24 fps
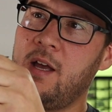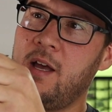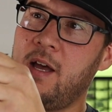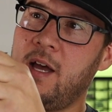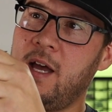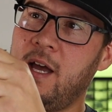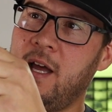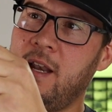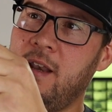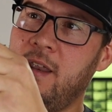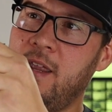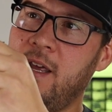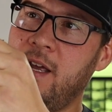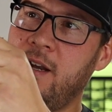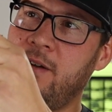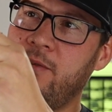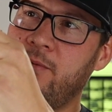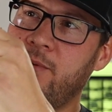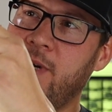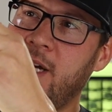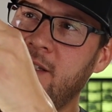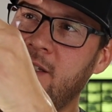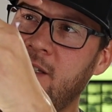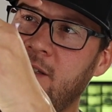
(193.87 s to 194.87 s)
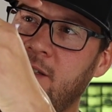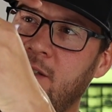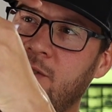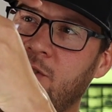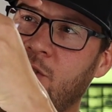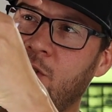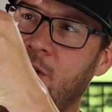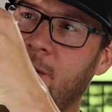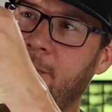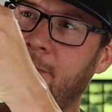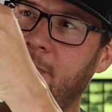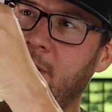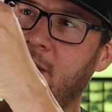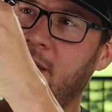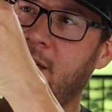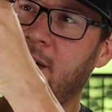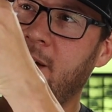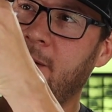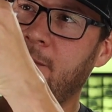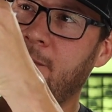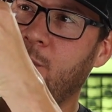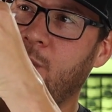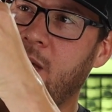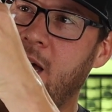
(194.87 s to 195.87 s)
And then right at the top
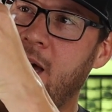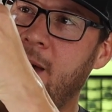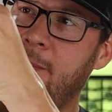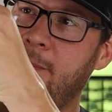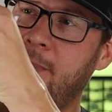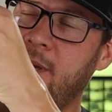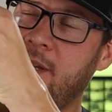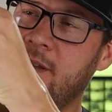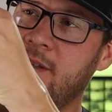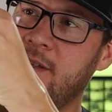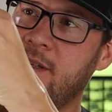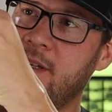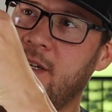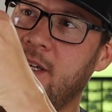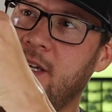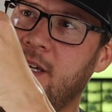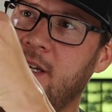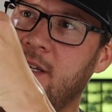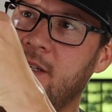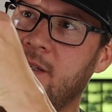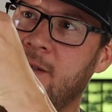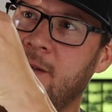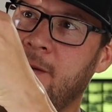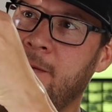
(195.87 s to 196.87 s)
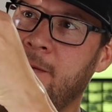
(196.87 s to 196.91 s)
here, what happens is